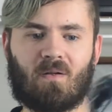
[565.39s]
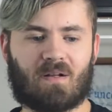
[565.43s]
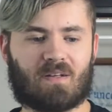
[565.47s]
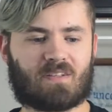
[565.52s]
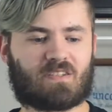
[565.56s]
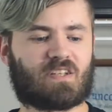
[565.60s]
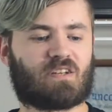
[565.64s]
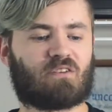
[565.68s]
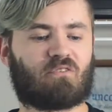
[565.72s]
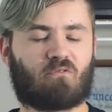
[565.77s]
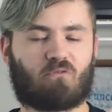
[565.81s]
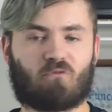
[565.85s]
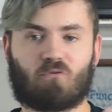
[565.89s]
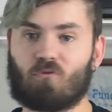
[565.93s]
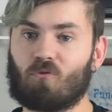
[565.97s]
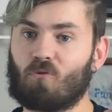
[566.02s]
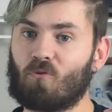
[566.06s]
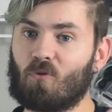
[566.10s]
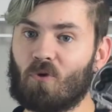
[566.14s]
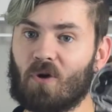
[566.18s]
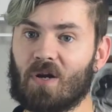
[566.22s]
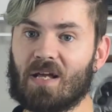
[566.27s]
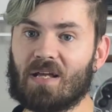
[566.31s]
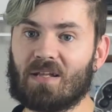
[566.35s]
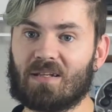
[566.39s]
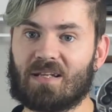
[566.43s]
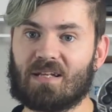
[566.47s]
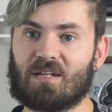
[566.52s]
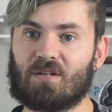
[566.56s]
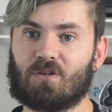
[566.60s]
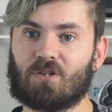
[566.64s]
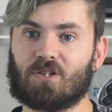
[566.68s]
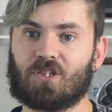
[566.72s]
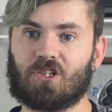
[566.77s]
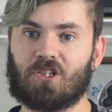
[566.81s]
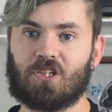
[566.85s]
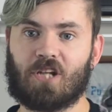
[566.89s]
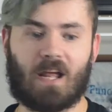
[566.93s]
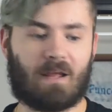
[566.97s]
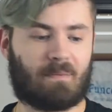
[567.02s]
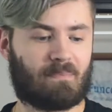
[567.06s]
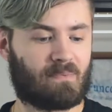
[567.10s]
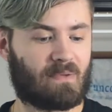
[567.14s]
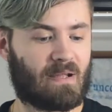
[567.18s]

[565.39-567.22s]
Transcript: It's in really good shape.